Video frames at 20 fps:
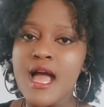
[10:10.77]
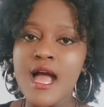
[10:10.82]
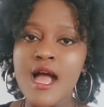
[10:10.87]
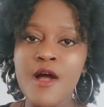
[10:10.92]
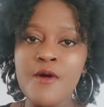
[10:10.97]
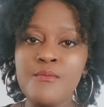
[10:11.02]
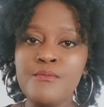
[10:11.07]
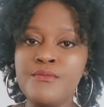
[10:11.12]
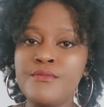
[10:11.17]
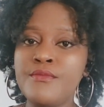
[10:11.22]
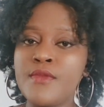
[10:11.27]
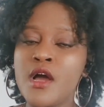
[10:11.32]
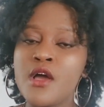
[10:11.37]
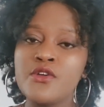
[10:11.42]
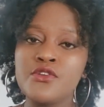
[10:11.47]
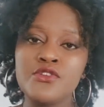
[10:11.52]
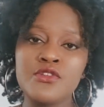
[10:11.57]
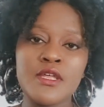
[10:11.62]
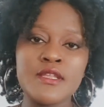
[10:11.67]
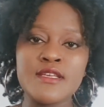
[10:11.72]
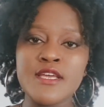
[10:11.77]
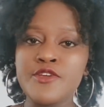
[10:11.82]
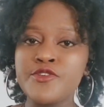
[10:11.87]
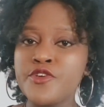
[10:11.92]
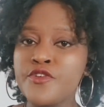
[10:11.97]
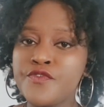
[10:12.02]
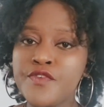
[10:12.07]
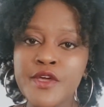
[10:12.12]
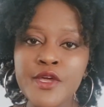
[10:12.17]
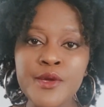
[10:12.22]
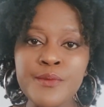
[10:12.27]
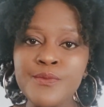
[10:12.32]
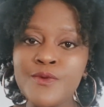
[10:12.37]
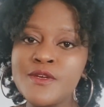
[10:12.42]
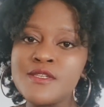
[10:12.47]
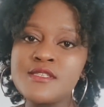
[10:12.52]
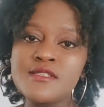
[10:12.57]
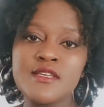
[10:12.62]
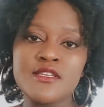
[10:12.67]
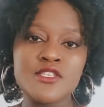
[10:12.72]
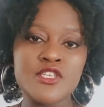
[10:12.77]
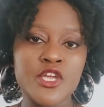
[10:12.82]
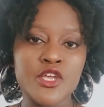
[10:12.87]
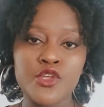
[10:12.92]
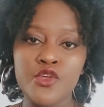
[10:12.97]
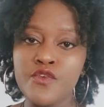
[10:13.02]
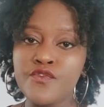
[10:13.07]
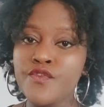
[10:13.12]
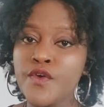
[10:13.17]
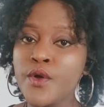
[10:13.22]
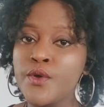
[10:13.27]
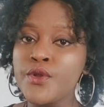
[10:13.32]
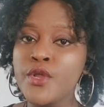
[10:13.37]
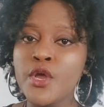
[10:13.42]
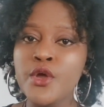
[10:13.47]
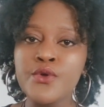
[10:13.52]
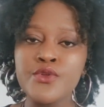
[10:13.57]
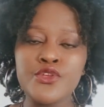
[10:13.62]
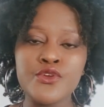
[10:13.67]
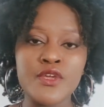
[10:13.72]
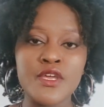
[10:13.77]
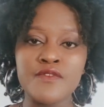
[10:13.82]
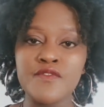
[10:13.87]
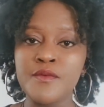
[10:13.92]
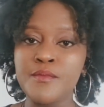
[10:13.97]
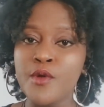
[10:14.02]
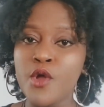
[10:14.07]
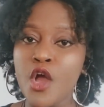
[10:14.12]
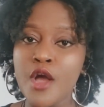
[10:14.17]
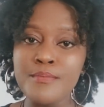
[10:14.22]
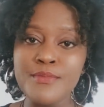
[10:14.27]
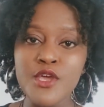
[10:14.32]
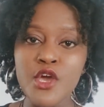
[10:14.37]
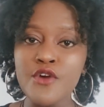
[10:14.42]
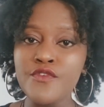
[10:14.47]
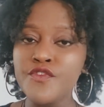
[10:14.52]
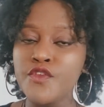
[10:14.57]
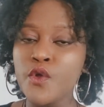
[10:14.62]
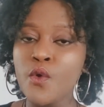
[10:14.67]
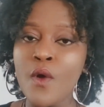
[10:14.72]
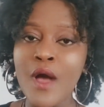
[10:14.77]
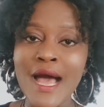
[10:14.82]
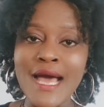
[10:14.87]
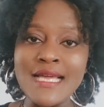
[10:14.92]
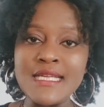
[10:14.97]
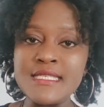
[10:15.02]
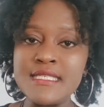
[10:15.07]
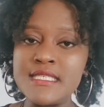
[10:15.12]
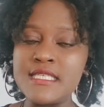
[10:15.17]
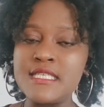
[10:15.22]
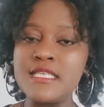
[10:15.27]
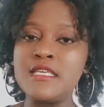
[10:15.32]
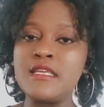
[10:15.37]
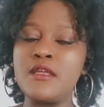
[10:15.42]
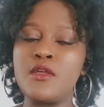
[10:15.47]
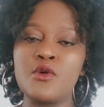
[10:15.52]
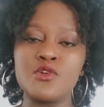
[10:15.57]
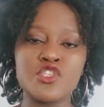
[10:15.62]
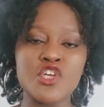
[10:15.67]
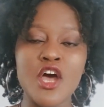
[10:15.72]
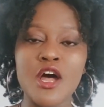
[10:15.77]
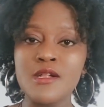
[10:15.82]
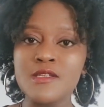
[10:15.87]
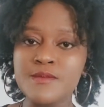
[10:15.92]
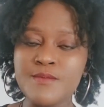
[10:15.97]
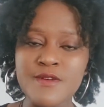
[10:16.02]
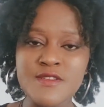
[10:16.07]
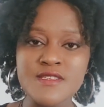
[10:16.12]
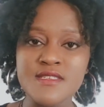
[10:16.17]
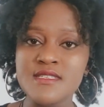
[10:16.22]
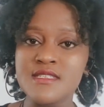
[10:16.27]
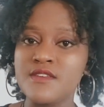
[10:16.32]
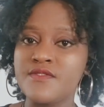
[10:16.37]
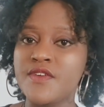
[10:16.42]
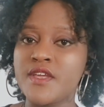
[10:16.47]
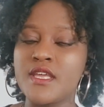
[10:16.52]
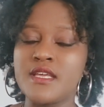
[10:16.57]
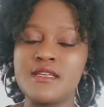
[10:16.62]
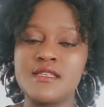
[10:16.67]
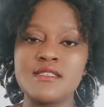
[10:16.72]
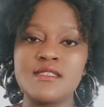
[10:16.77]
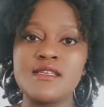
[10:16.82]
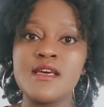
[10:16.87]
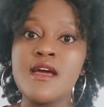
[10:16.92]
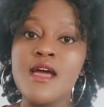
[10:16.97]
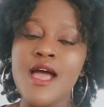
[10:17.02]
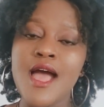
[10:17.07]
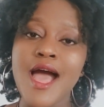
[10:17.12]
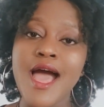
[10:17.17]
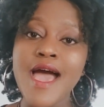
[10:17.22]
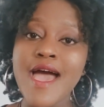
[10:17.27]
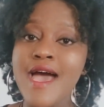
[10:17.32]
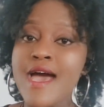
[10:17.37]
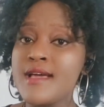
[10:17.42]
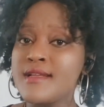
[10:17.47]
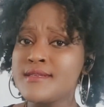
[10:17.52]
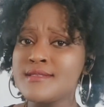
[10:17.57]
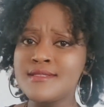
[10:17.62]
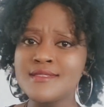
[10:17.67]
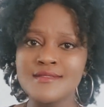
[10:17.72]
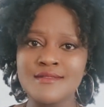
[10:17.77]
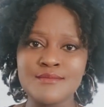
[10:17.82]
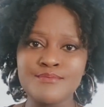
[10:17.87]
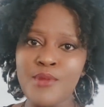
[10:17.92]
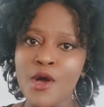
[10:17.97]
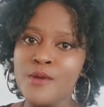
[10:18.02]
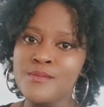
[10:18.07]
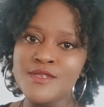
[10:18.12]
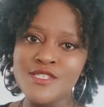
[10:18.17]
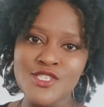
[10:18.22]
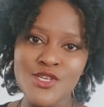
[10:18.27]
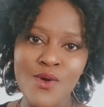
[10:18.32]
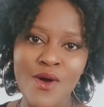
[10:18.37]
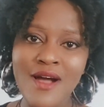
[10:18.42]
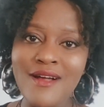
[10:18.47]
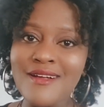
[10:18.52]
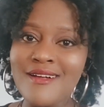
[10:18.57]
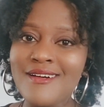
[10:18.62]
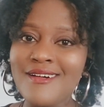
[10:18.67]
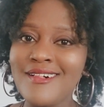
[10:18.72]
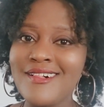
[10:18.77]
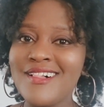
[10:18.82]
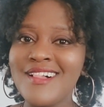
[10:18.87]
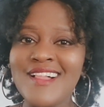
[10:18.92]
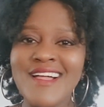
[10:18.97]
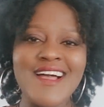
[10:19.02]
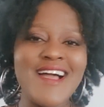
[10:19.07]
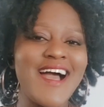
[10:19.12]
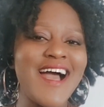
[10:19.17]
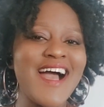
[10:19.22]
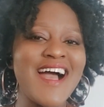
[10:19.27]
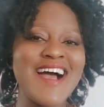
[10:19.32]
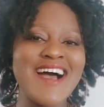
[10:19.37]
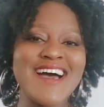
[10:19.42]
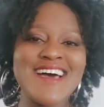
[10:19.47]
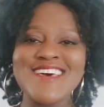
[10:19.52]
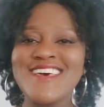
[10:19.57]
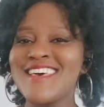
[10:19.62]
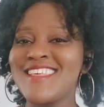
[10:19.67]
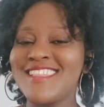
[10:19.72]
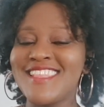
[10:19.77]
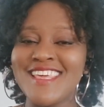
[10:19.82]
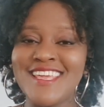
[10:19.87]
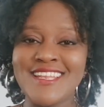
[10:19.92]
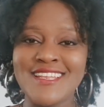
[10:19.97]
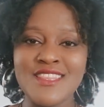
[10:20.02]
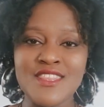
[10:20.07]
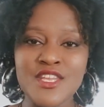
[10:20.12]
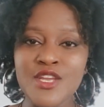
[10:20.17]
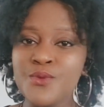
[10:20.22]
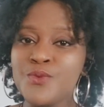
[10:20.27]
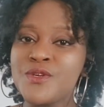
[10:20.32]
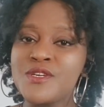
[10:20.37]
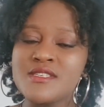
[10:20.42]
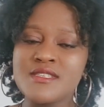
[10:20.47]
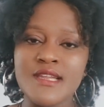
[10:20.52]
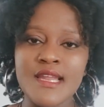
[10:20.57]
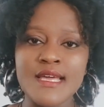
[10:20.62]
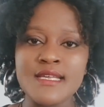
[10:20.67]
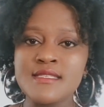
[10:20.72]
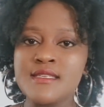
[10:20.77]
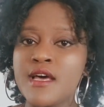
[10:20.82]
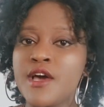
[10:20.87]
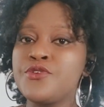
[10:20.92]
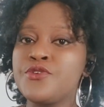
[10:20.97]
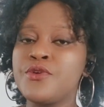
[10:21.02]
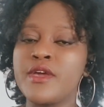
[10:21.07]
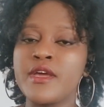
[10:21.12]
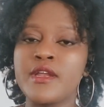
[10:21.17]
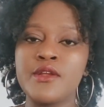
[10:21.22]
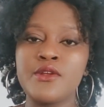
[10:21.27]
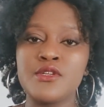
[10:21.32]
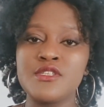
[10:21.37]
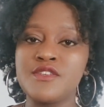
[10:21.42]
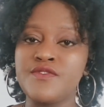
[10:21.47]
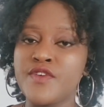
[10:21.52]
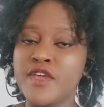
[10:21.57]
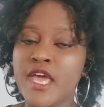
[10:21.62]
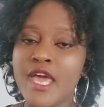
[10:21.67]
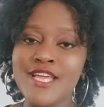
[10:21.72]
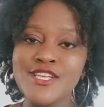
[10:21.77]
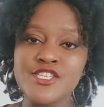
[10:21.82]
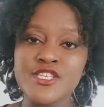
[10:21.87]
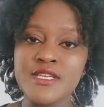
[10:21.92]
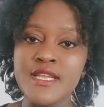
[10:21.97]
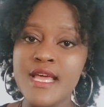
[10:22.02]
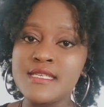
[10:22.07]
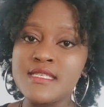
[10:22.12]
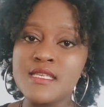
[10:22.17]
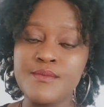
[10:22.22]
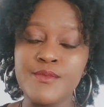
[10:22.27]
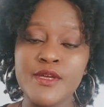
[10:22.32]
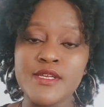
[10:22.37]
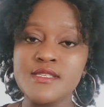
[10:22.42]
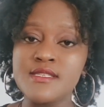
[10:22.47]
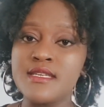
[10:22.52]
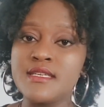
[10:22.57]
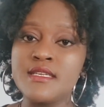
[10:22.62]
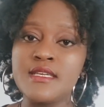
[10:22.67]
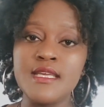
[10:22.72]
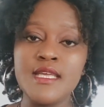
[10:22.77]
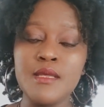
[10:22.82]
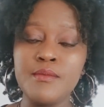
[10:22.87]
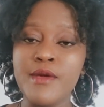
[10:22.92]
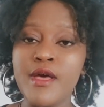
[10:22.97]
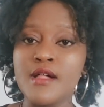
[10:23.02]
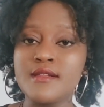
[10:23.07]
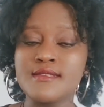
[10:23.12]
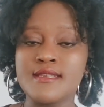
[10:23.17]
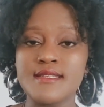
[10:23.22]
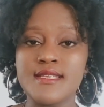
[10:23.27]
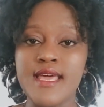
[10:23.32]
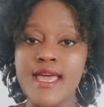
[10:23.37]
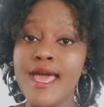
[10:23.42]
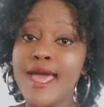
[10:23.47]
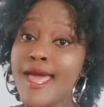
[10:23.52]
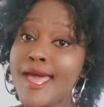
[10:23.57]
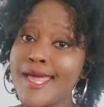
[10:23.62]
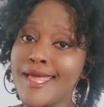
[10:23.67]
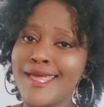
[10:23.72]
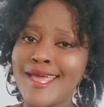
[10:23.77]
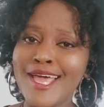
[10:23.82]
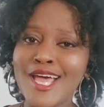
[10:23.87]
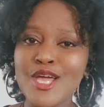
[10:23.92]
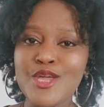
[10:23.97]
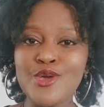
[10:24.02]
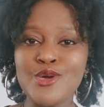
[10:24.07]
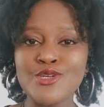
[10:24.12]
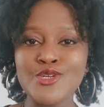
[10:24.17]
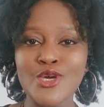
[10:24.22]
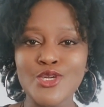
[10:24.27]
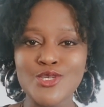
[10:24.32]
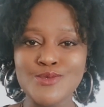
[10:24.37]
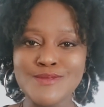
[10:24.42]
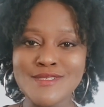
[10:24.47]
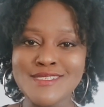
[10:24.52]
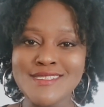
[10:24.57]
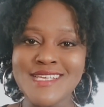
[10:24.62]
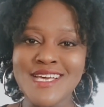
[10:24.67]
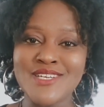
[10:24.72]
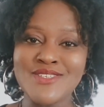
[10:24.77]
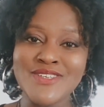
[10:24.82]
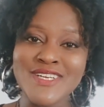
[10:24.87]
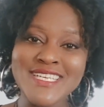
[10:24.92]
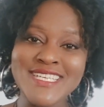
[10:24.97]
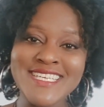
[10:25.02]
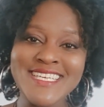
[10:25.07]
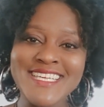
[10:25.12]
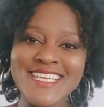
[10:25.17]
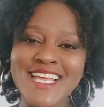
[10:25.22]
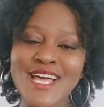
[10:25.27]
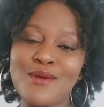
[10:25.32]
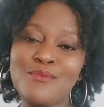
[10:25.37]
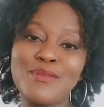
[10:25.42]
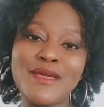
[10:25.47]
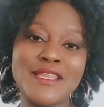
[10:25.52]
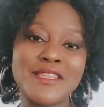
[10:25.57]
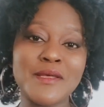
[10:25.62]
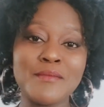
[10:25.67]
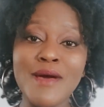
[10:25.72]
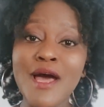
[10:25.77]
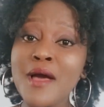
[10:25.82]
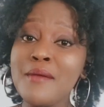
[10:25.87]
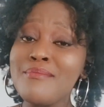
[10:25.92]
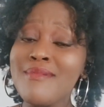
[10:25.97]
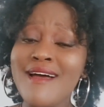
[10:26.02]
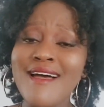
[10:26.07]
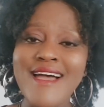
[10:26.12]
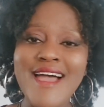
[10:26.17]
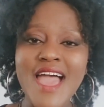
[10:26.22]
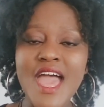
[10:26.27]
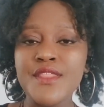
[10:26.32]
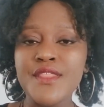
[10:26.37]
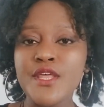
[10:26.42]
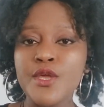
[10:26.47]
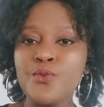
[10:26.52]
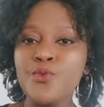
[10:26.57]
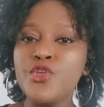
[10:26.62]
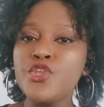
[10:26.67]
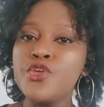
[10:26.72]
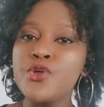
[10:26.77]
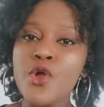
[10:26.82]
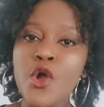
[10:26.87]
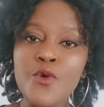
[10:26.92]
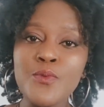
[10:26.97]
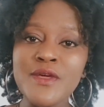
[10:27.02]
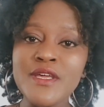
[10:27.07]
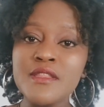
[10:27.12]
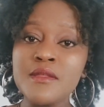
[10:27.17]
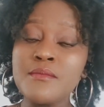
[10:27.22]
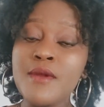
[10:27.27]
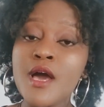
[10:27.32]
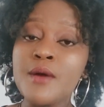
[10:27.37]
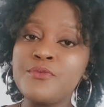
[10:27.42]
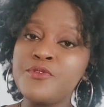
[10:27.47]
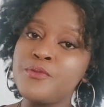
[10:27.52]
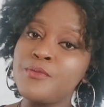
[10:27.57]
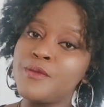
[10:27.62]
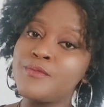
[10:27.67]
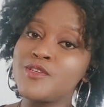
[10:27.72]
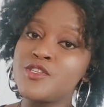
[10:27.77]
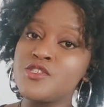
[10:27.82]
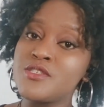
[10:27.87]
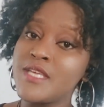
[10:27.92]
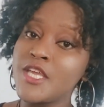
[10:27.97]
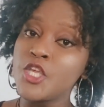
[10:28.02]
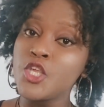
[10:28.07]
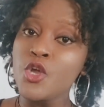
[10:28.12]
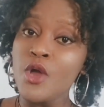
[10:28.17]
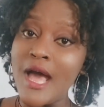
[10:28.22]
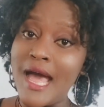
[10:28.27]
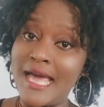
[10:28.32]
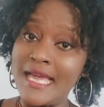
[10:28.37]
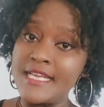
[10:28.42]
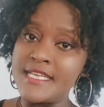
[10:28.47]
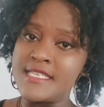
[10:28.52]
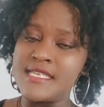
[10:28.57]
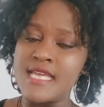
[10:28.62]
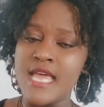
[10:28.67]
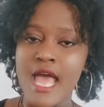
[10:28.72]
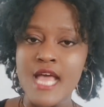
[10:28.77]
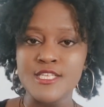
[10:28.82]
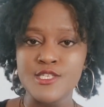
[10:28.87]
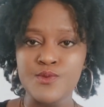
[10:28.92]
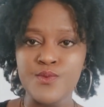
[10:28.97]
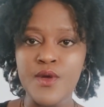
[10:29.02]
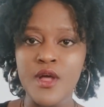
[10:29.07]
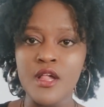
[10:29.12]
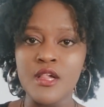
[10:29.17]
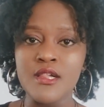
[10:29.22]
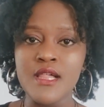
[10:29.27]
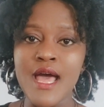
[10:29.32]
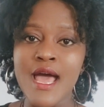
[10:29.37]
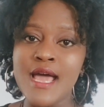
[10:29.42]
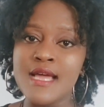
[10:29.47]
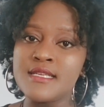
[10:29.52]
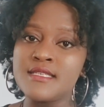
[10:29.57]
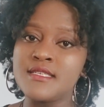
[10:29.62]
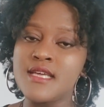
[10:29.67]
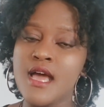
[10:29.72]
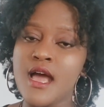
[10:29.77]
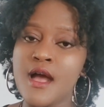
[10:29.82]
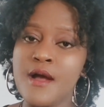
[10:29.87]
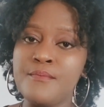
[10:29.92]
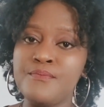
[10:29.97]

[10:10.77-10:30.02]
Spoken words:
You take your fingerprints, they take your photo, you give them a copy of your ID, your child's birth certificate, and Bob is your uncle. And then 3 weeks later, you get a notification, SMS, and email to say, hey, your documents are ready, come pick them up. And then when you go pick them up, remember to take your ID as well, and